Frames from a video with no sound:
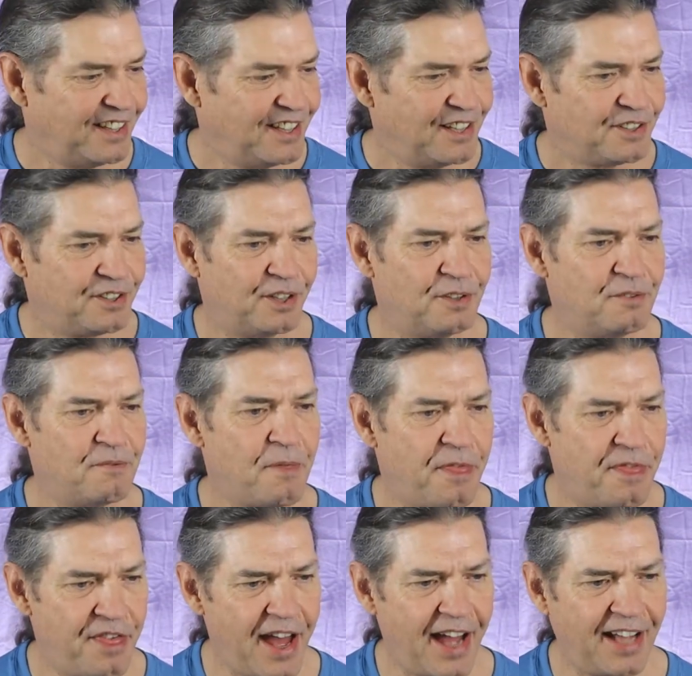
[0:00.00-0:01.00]
So
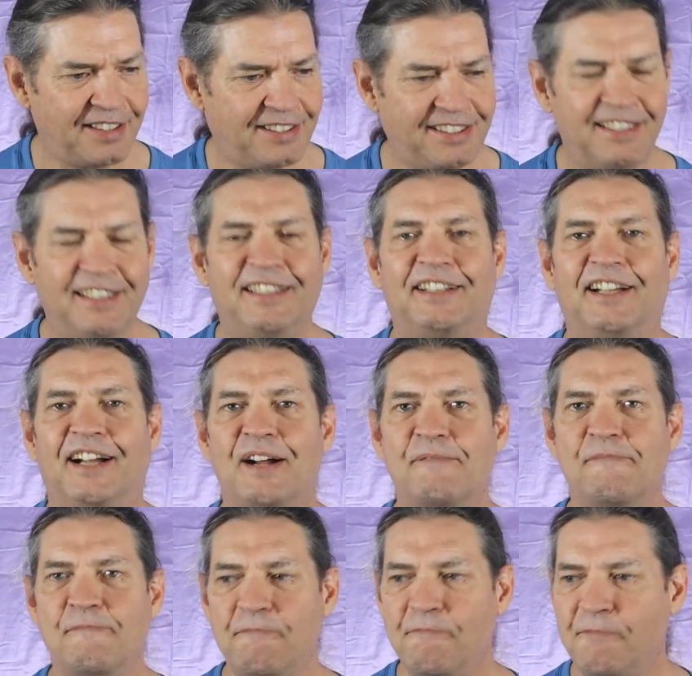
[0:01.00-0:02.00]
that's it.
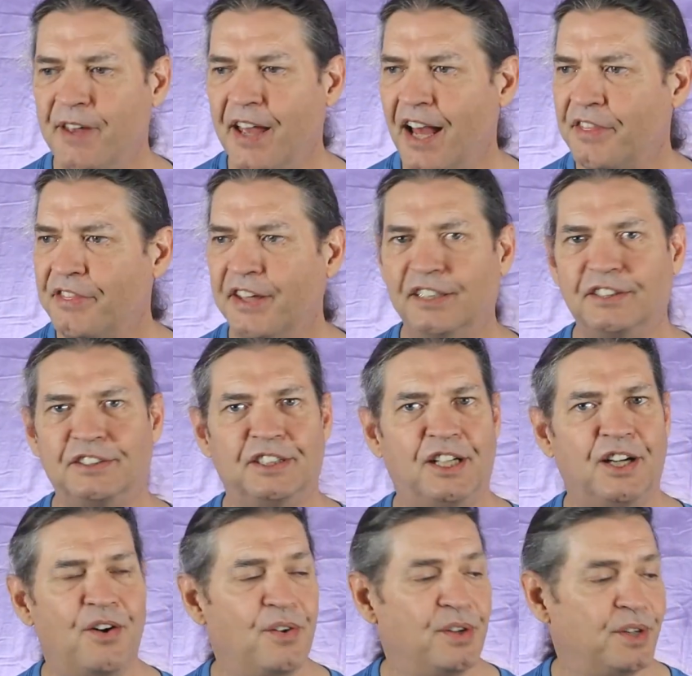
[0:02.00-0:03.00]
Things are
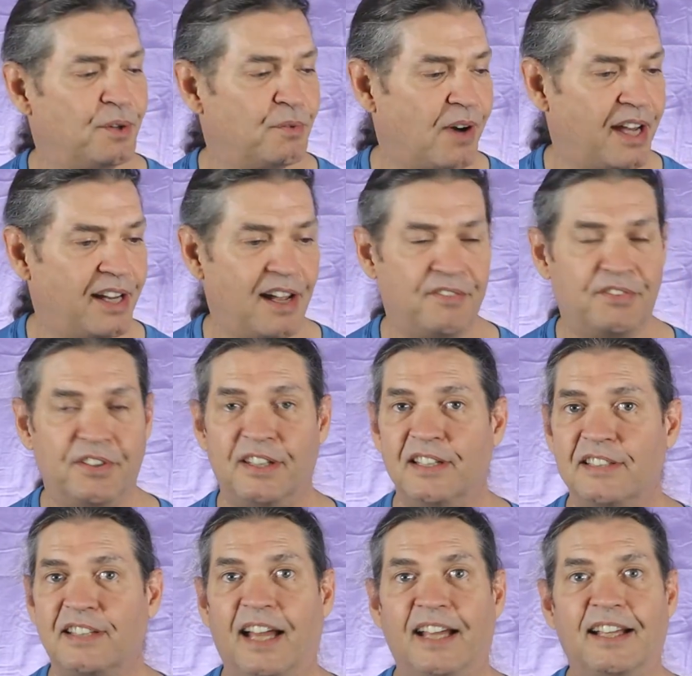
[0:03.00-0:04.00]
going. And right after
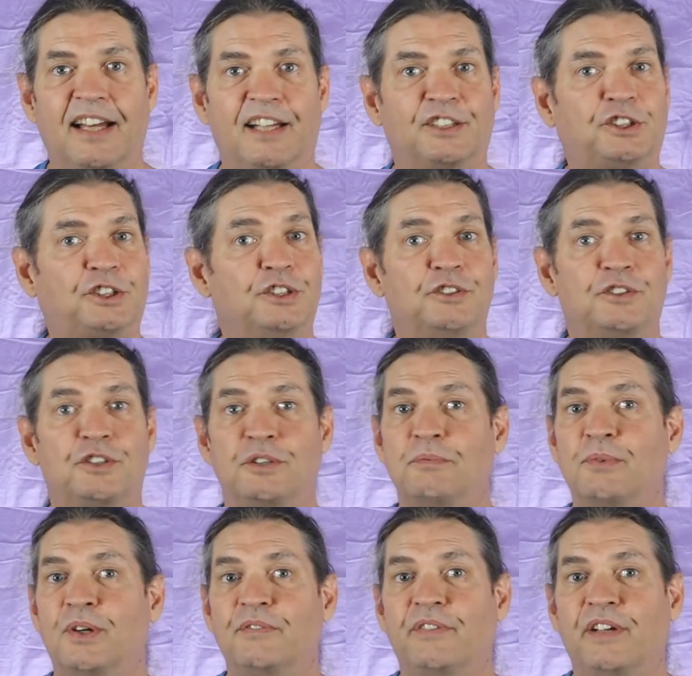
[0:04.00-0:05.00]
this, I got to shoot two
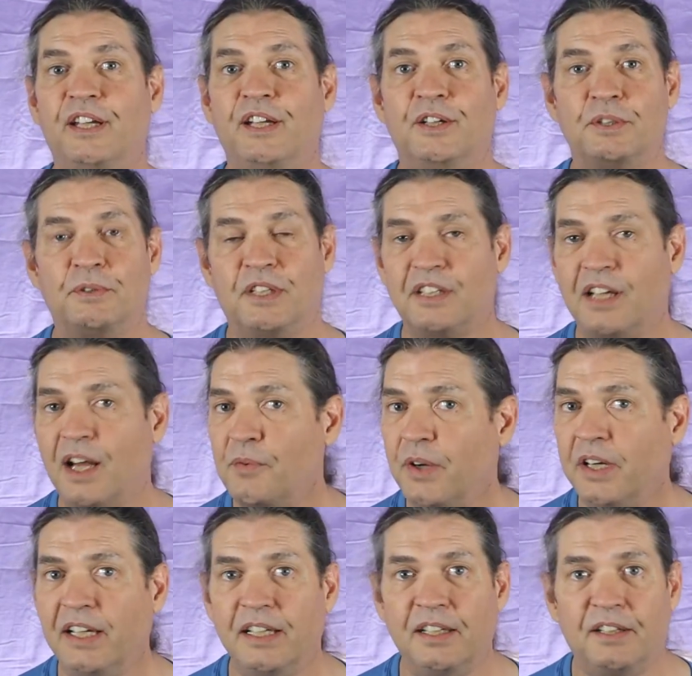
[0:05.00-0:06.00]
more videos because I
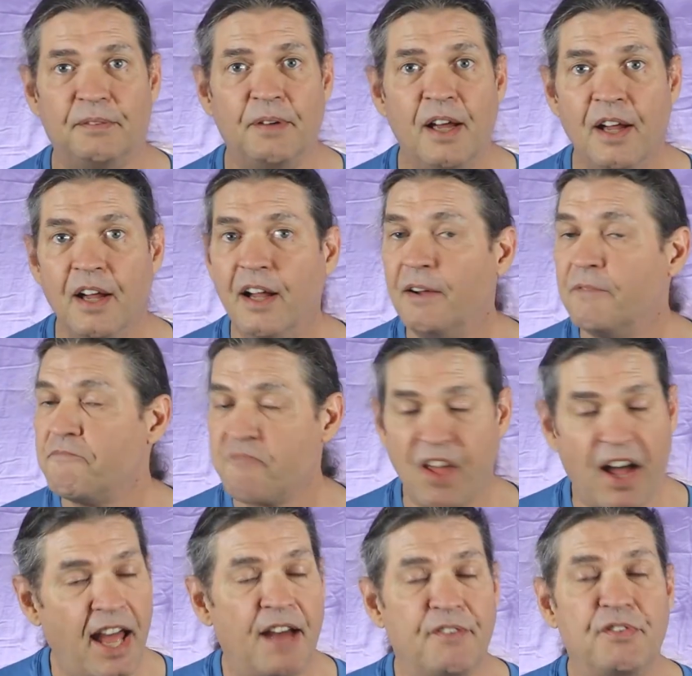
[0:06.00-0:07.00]
want to get...
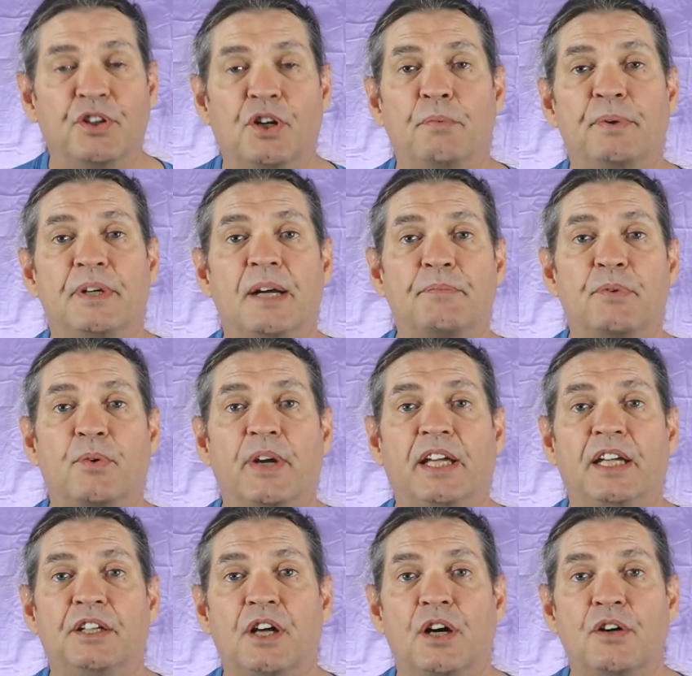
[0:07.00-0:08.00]
I haven't opened up a
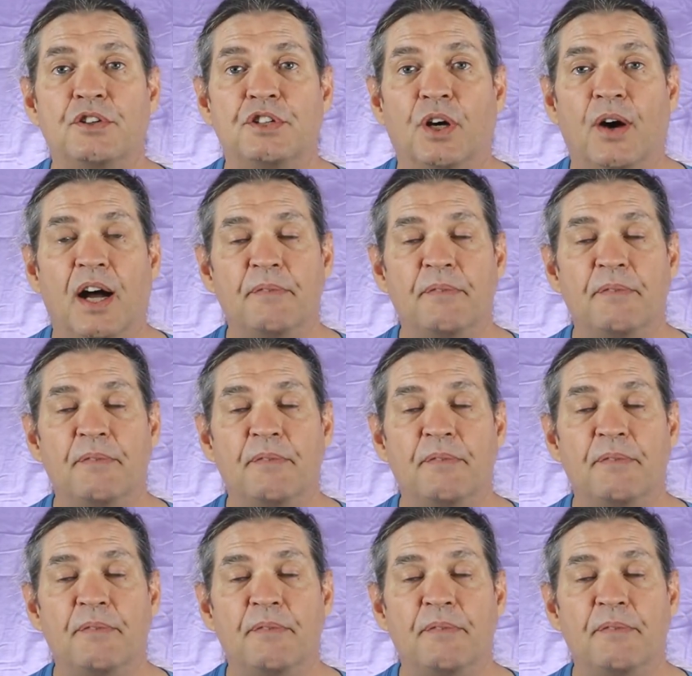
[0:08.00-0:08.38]
Reiki dojo.